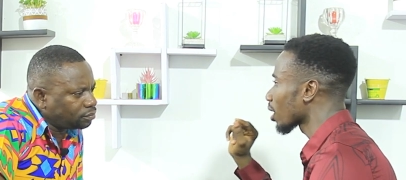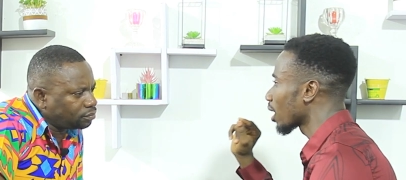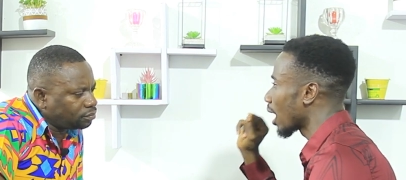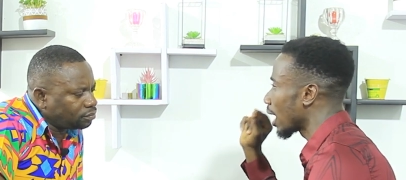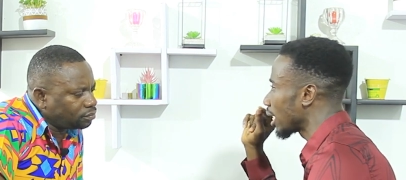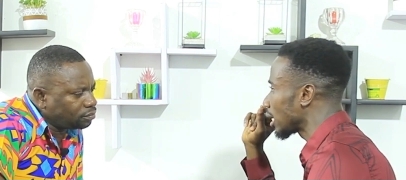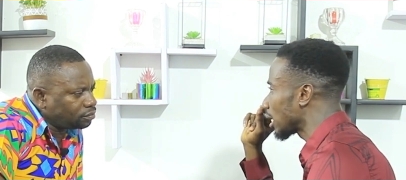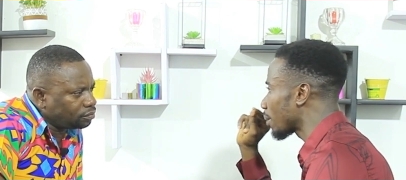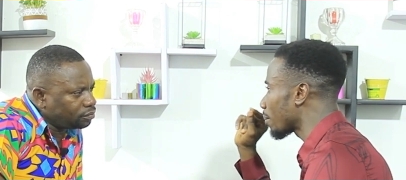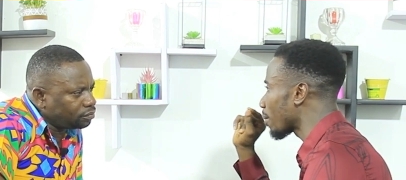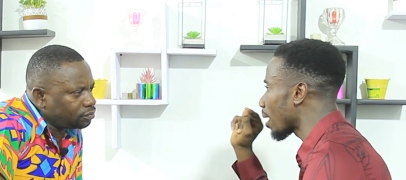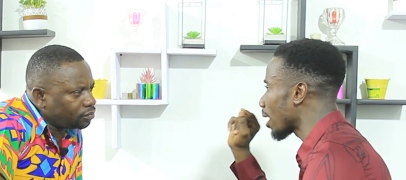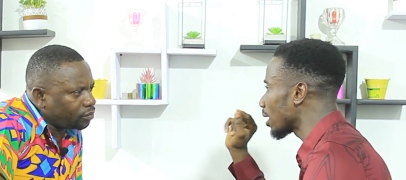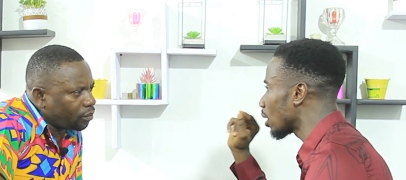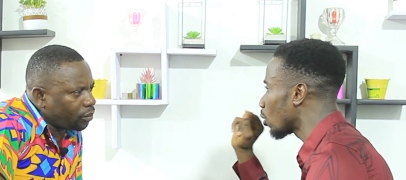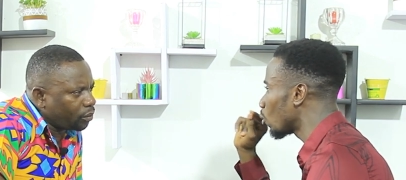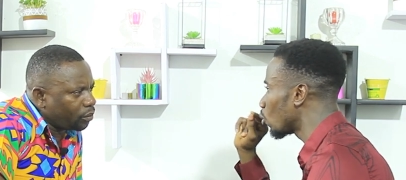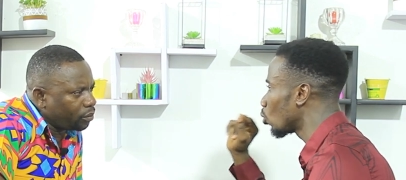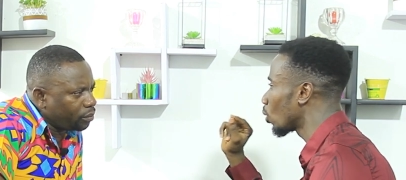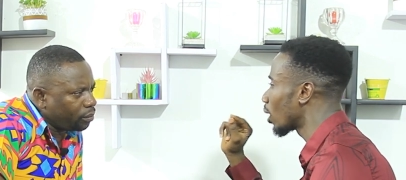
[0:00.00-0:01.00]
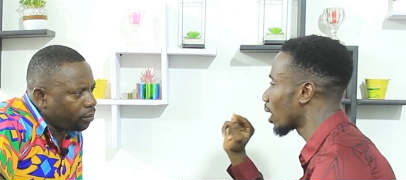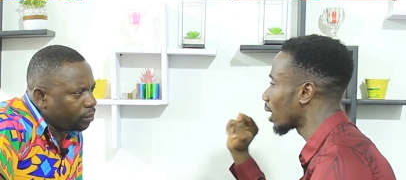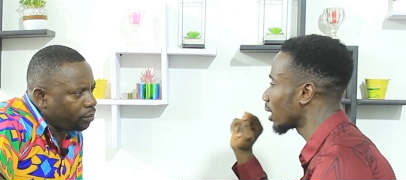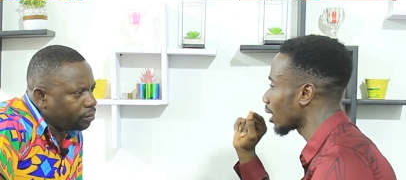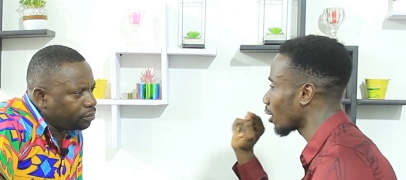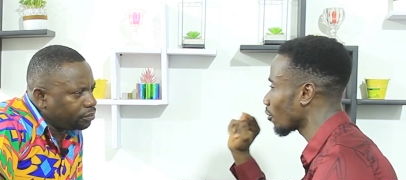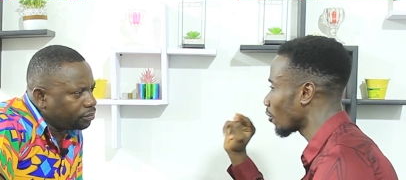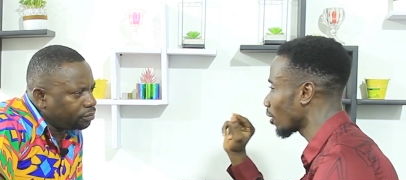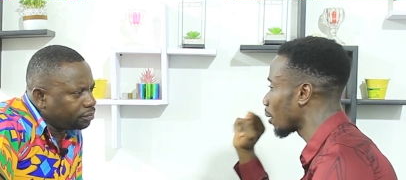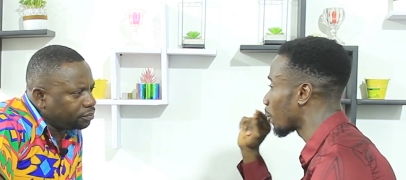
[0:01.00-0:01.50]
Speaker 1: And yeah, my young
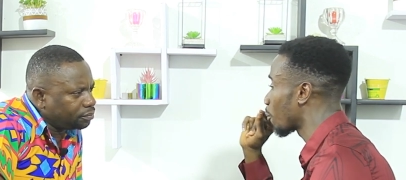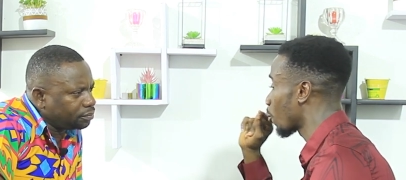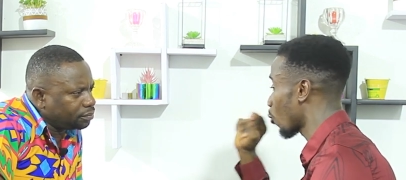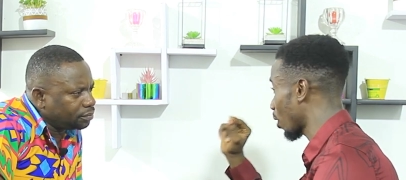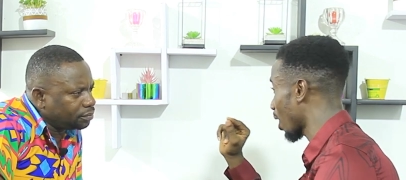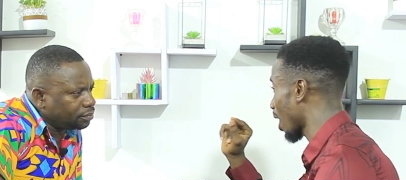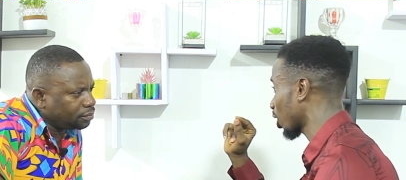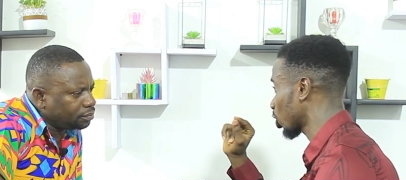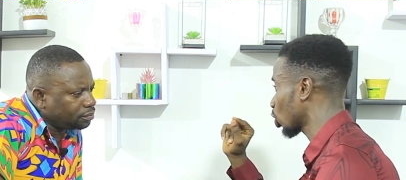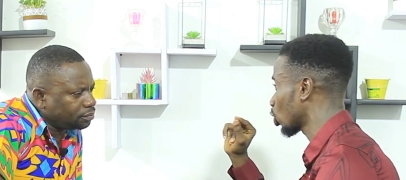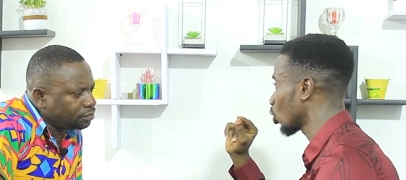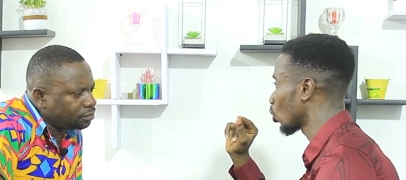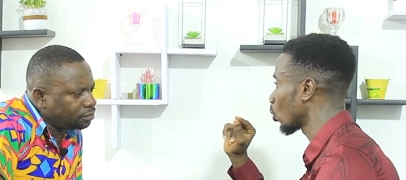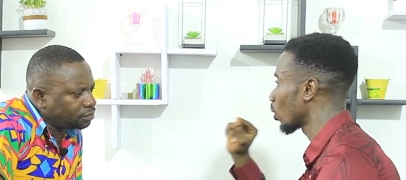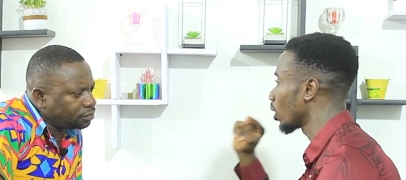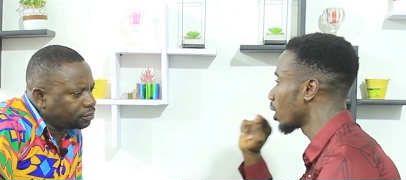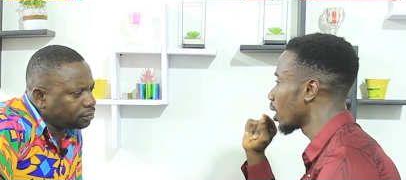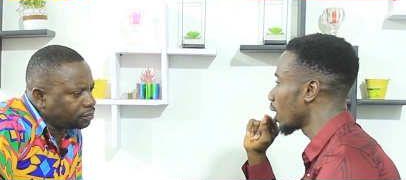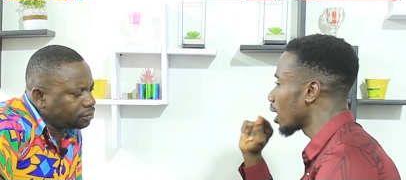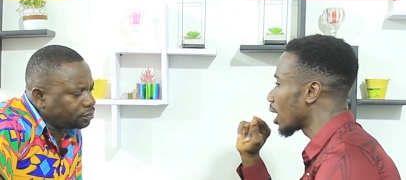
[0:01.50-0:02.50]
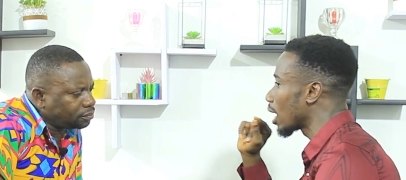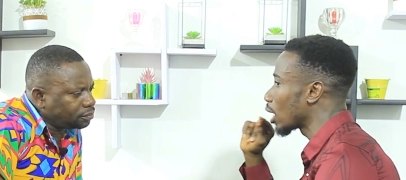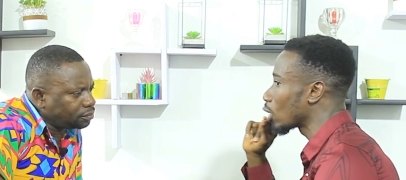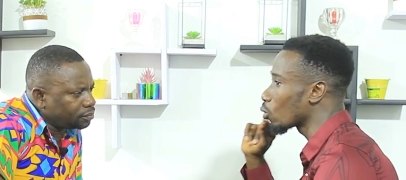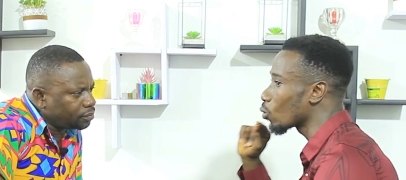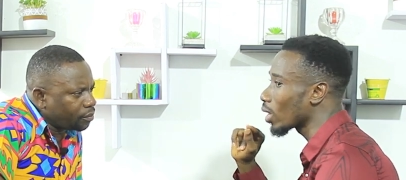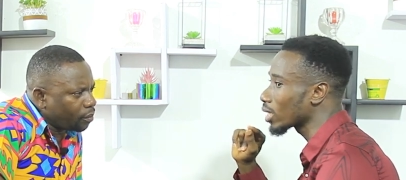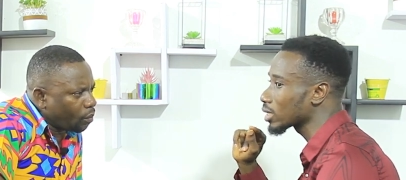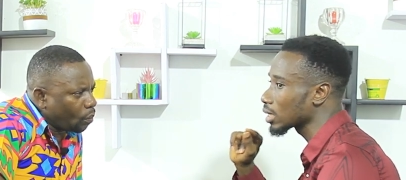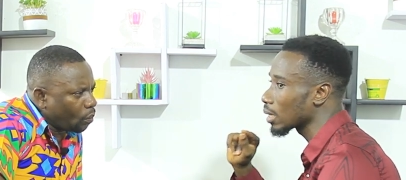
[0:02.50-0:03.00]
area production, and
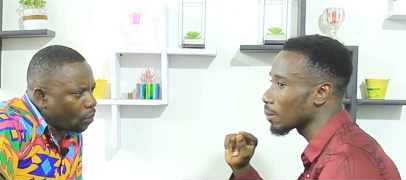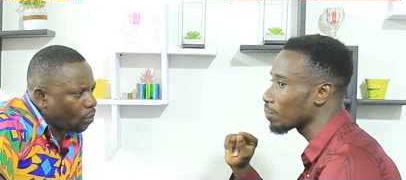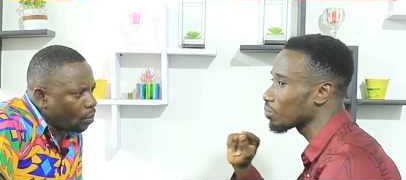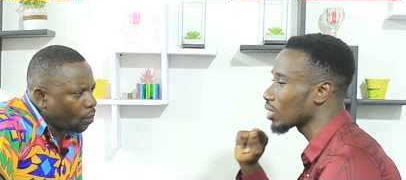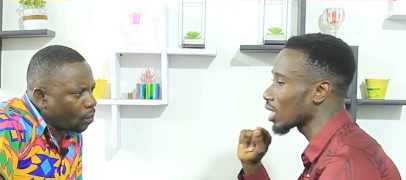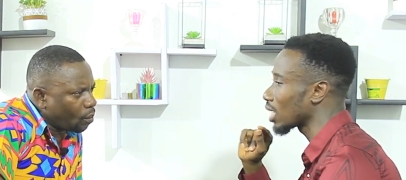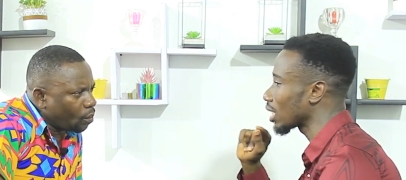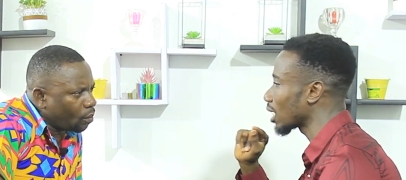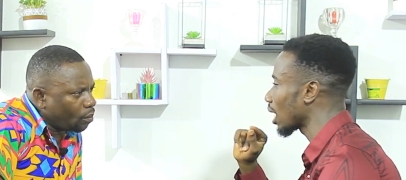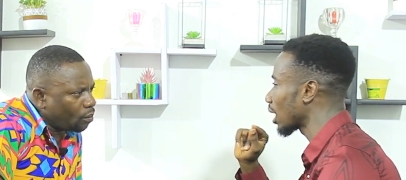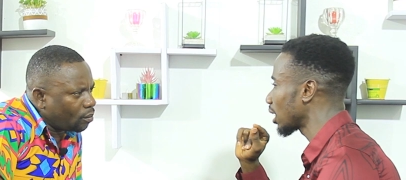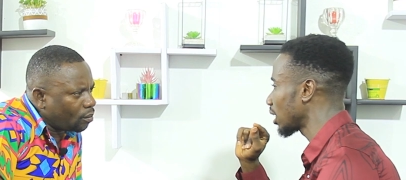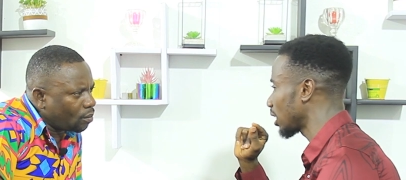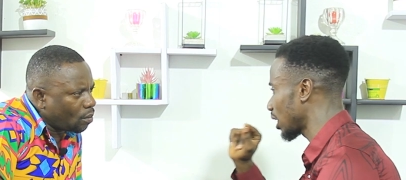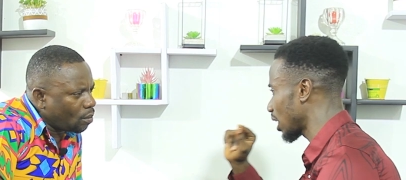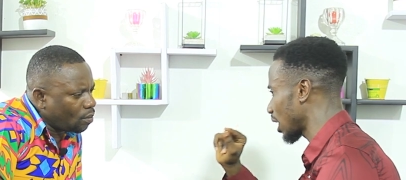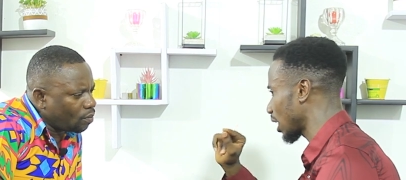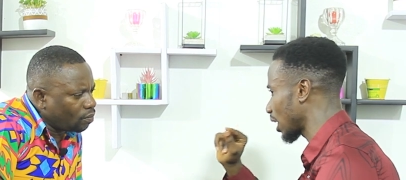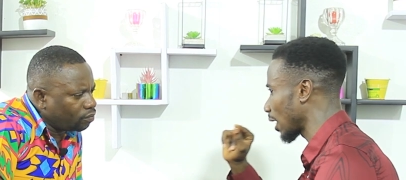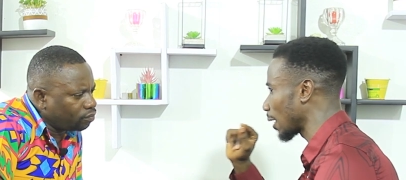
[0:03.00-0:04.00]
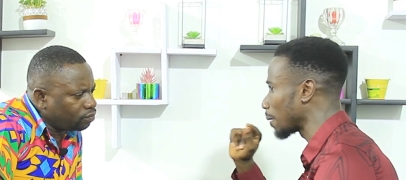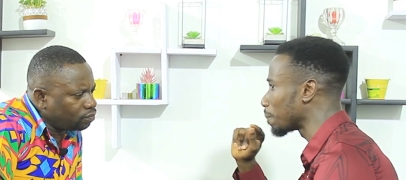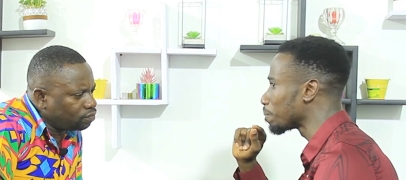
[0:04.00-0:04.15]
once and a year.